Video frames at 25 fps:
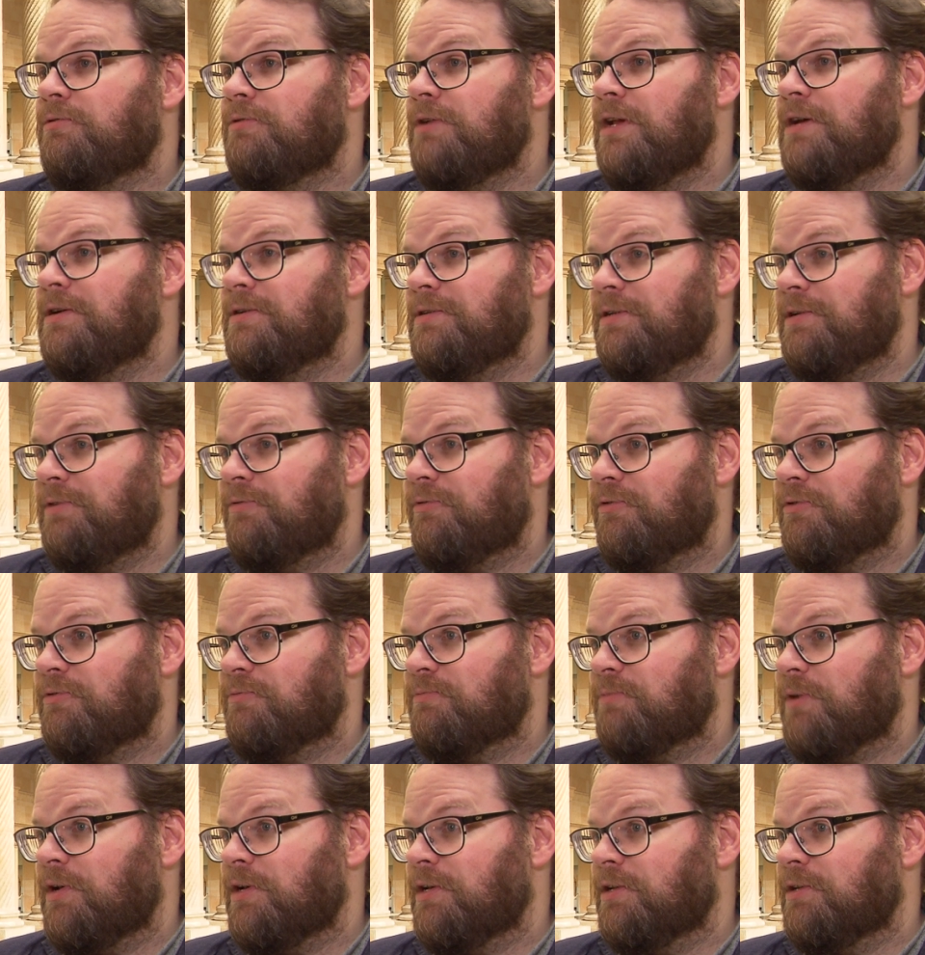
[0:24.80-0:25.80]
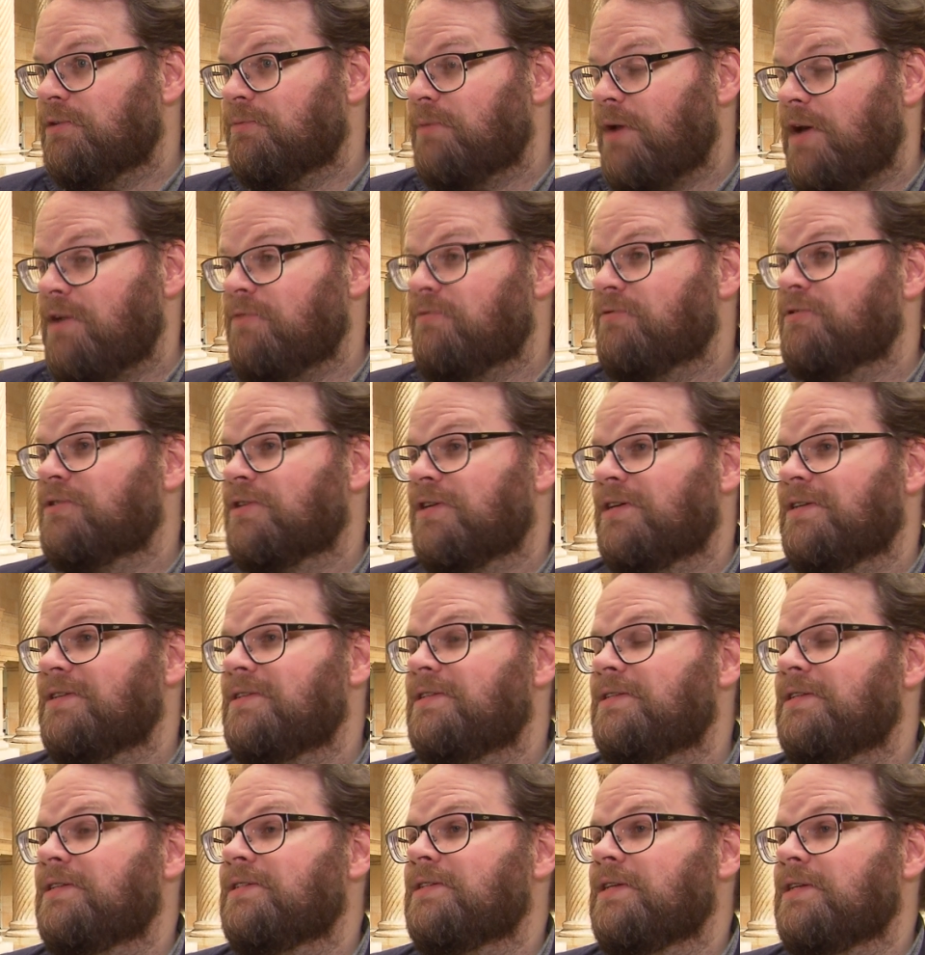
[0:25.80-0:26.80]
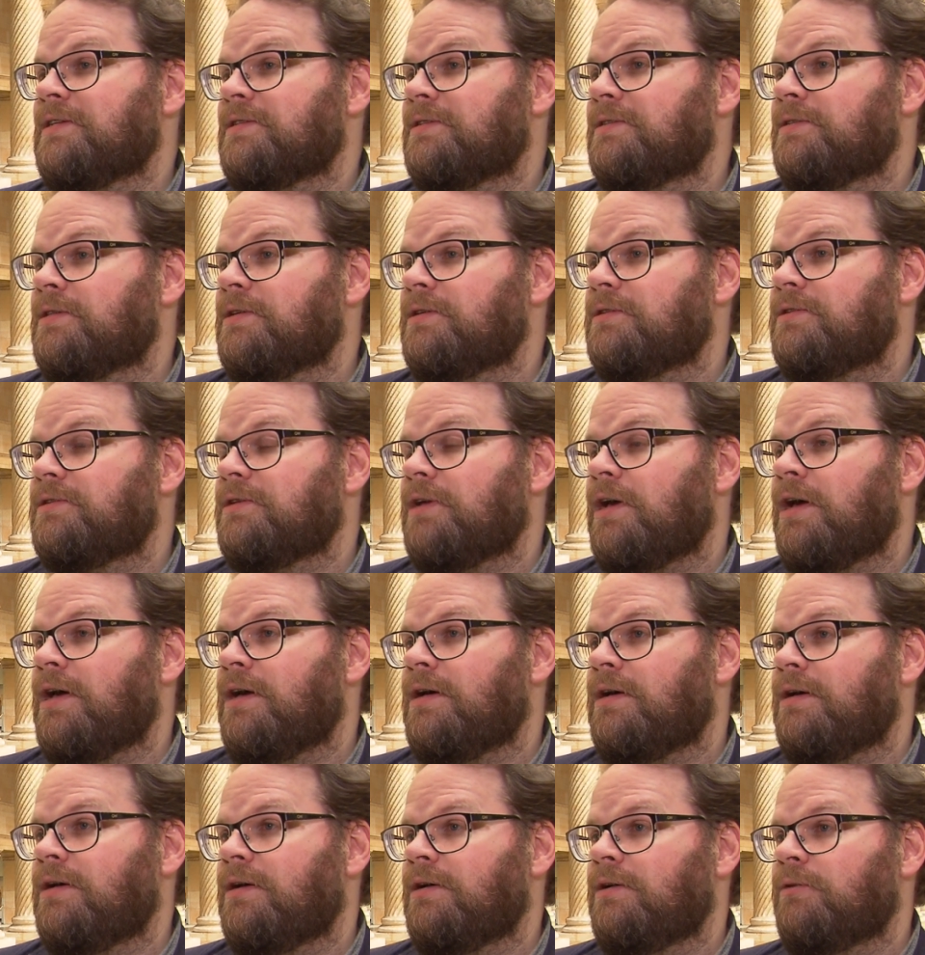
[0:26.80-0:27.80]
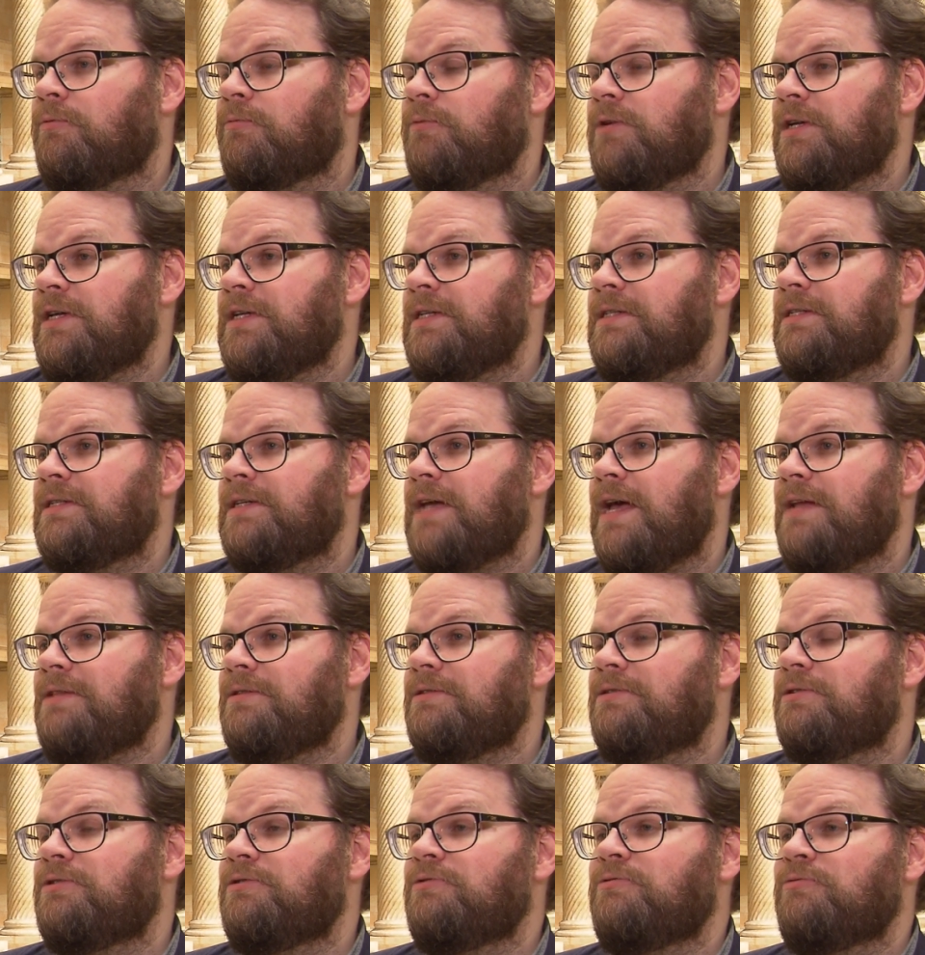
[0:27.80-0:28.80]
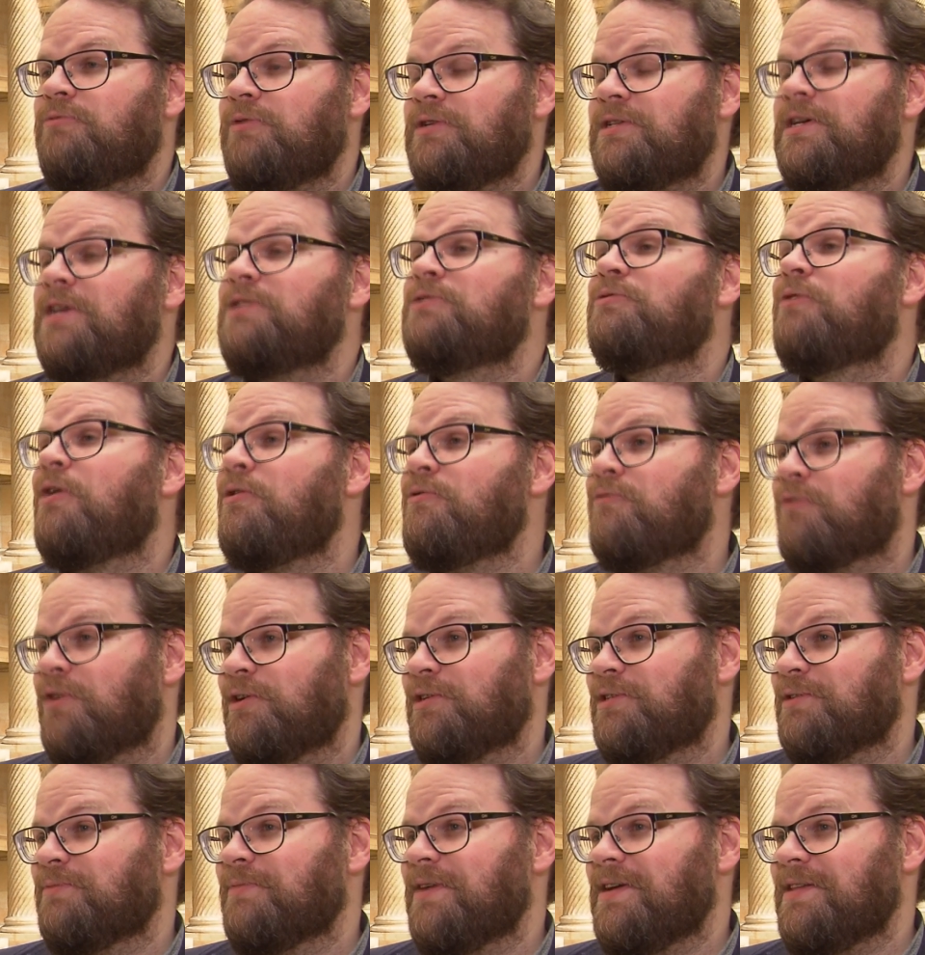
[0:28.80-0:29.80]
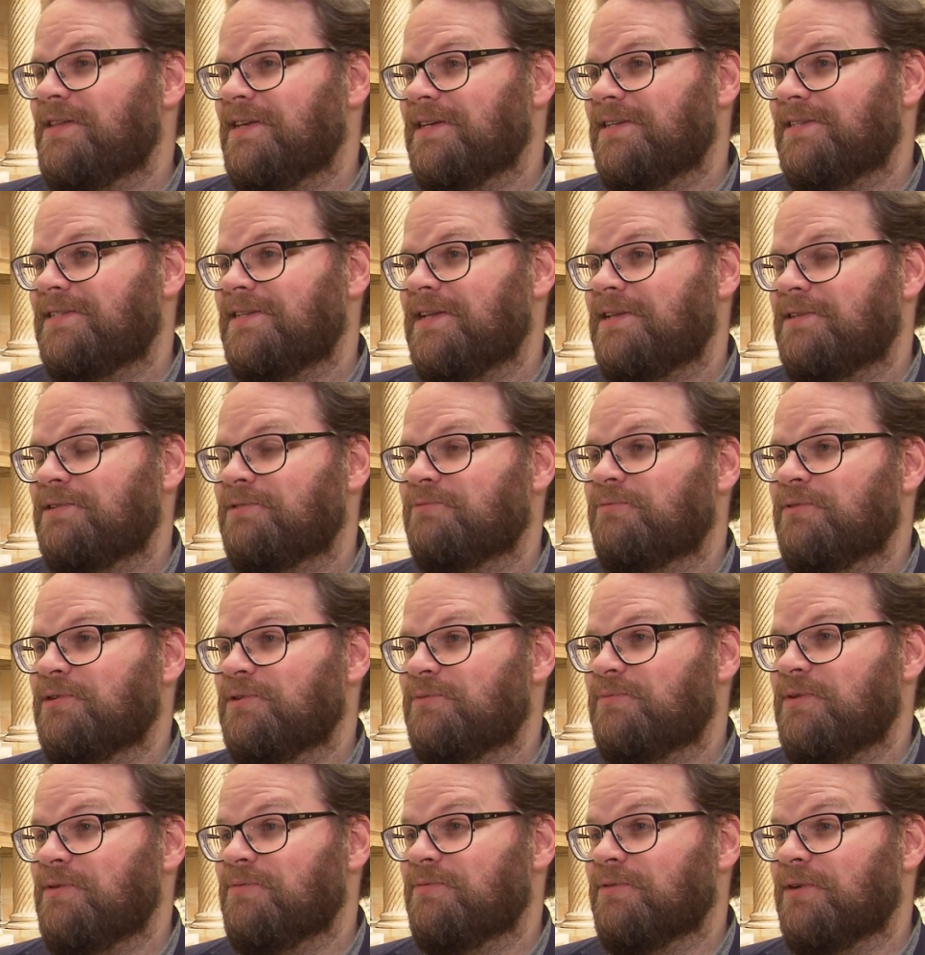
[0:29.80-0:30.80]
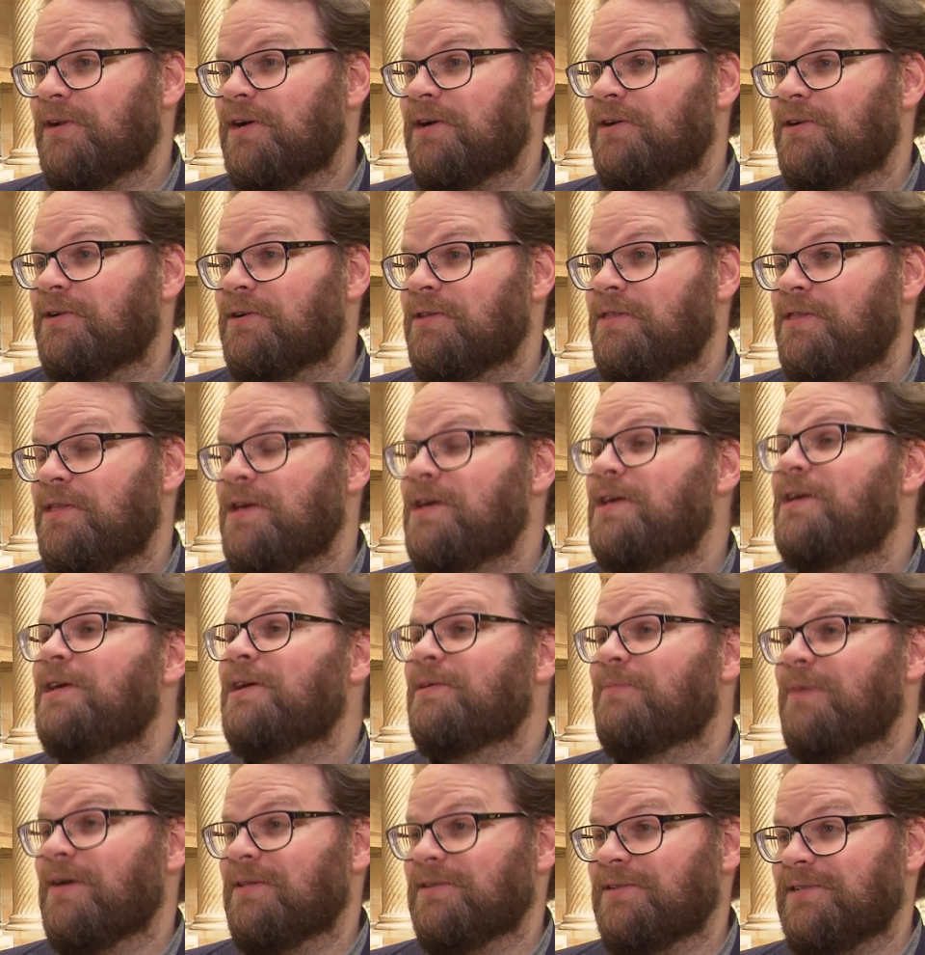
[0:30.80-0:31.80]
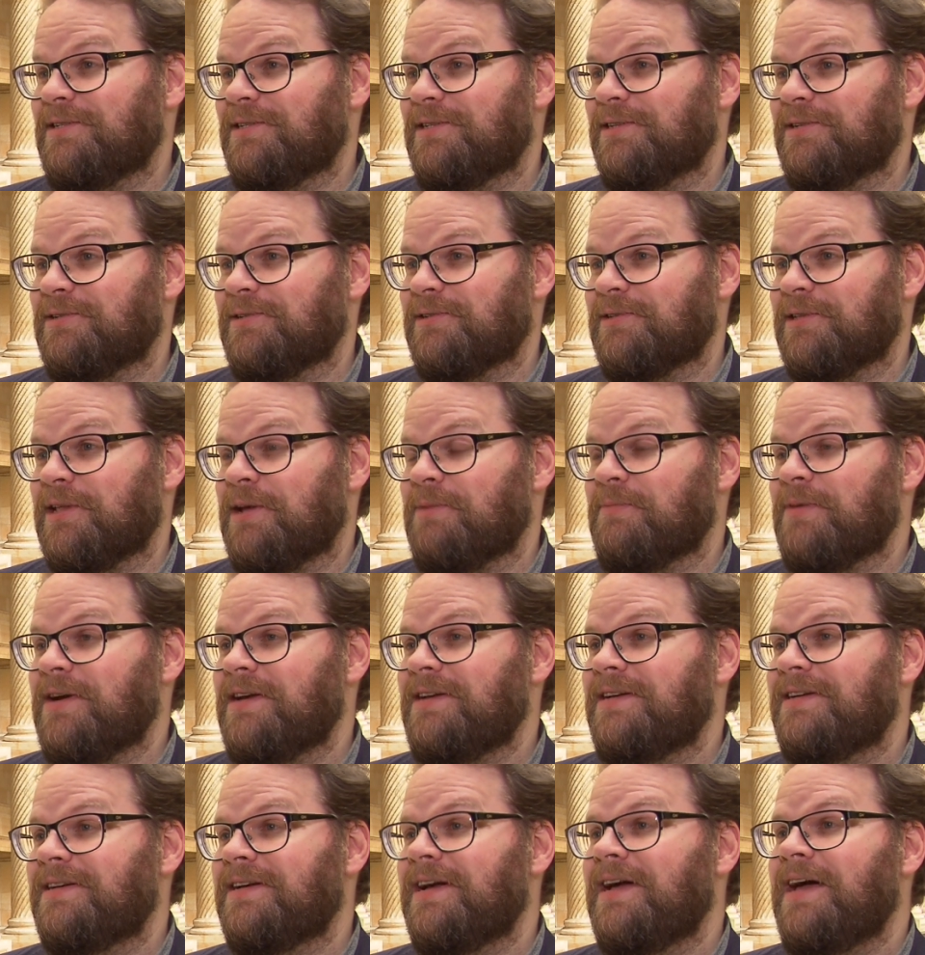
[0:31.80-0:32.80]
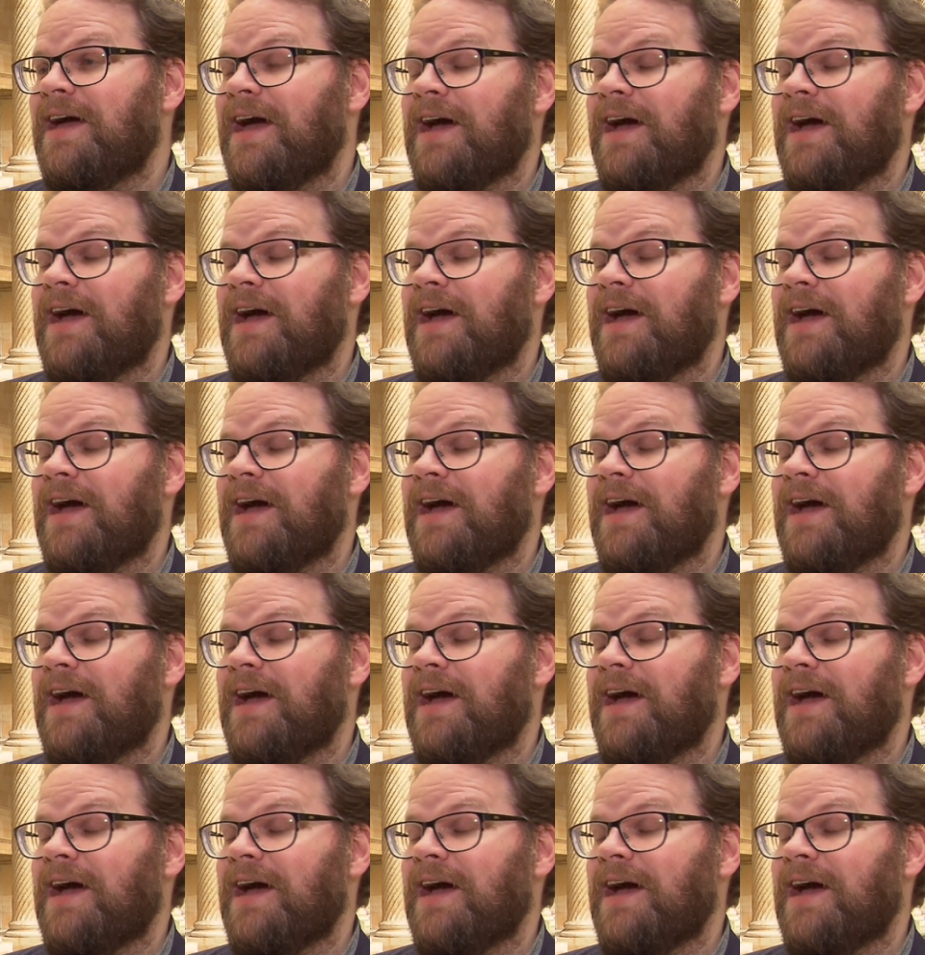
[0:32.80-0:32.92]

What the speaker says: learning from behavioural sciences is that we tend to overestimate the extent to which people are thinking about the decisions they make,